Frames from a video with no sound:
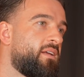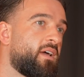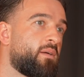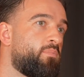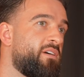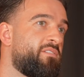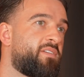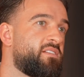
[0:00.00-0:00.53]

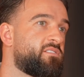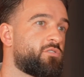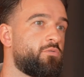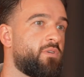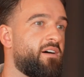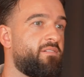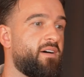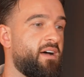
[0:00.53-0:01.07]
Like my friends
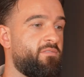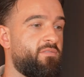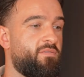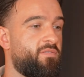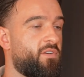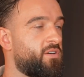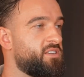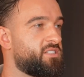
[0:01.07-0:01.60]
who have a
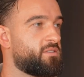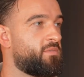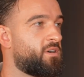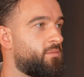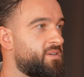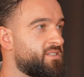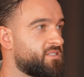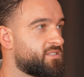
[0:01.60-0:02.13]
very
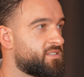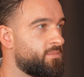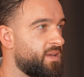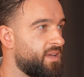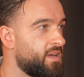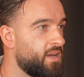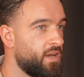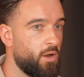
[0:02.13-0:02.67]
similar business to
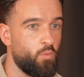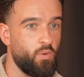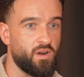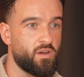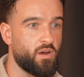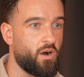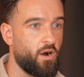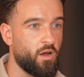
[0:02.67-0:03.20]
me will
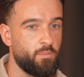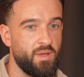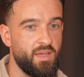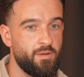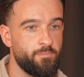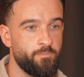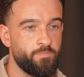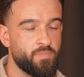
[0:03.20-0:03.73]
call
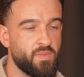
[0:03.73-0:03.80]
me,